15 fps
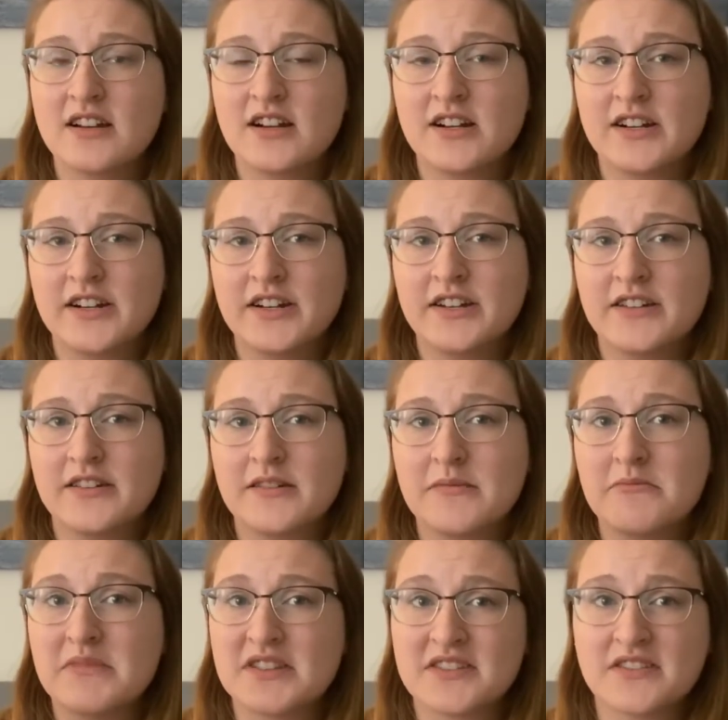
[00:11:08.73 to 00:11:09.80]
on
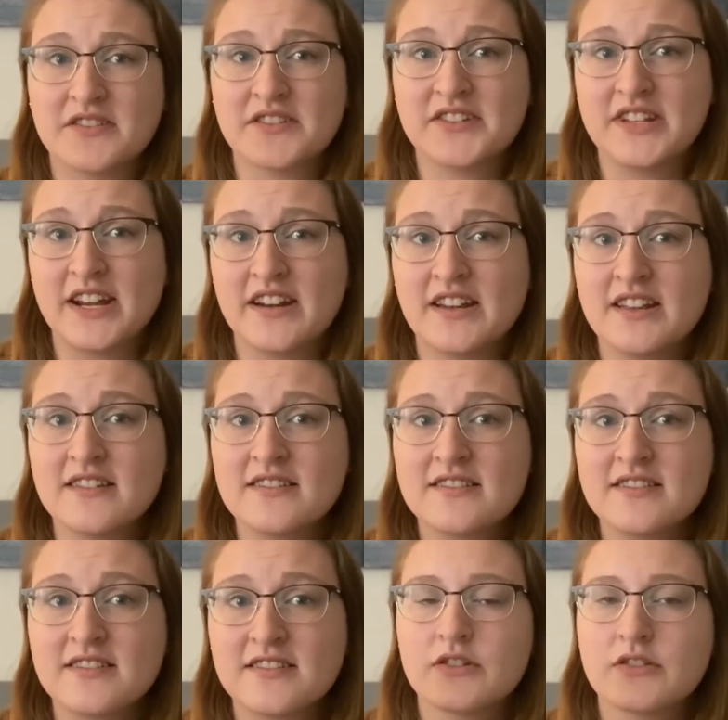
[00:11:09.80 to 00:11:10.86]

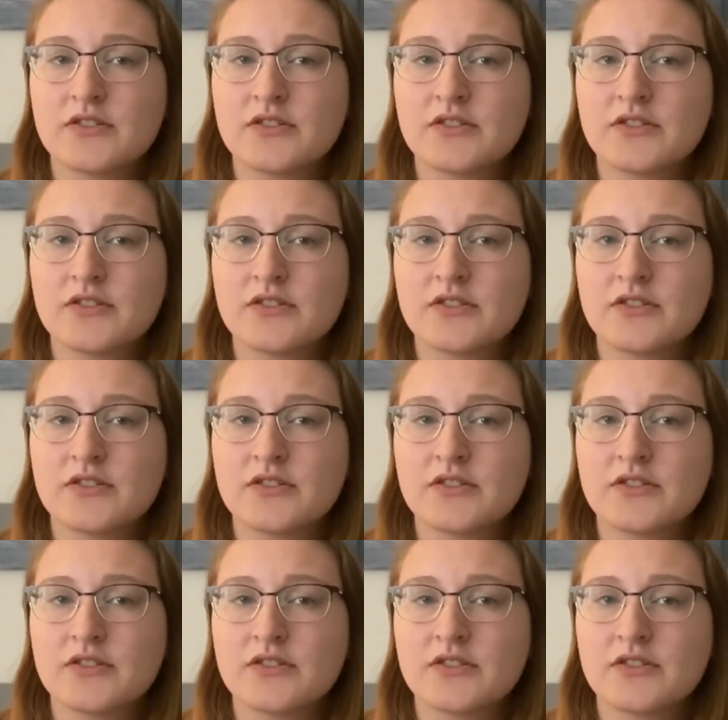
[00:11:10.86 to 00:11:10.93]
misunderstandings.